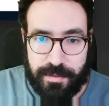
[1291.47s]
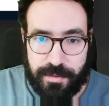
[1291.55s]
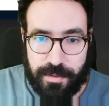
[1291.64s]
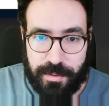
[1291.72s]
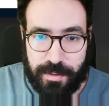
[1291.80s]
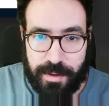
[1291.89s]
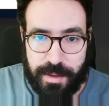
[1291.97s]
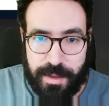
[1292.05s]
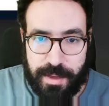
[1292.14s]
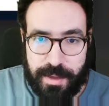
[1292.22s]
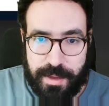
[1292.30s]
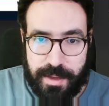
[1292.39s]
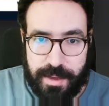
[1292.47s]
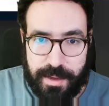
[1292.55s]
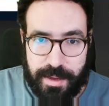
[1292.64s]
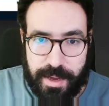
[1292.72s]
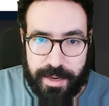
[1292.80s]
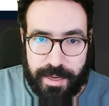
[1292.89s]
So
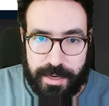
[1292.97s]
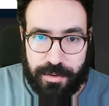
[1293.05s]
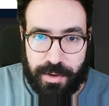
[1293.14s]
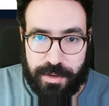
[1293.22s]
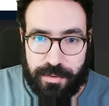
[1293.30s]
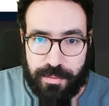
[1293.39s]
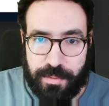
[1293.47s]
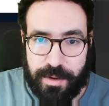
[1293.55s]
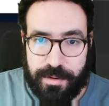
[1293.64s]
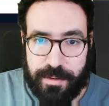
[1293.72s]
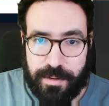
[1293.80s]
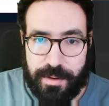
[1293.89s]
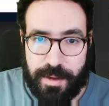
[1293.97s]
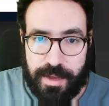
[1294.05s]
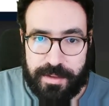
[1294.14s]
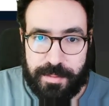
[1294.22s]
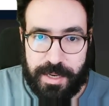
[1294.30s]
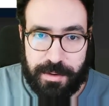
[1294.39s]
I can try to run
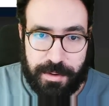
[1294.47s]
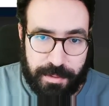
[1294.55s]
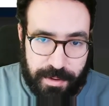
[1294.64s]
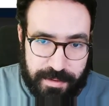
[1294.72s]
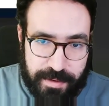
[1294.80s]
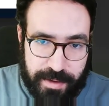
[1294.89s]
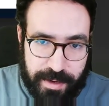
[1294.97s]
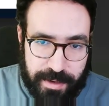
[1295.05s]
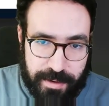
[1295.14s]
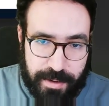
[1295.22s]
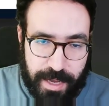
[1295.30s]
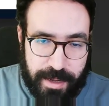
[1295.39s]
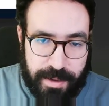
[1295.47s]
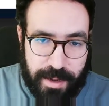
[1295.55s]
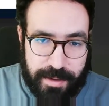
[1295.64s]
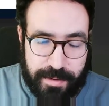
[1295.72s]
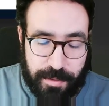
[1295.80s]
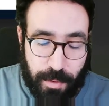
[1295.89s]
as many requests
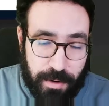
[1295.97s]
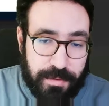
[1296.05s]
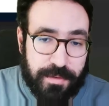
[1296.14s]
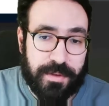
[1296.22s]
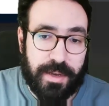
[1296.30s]
as I want.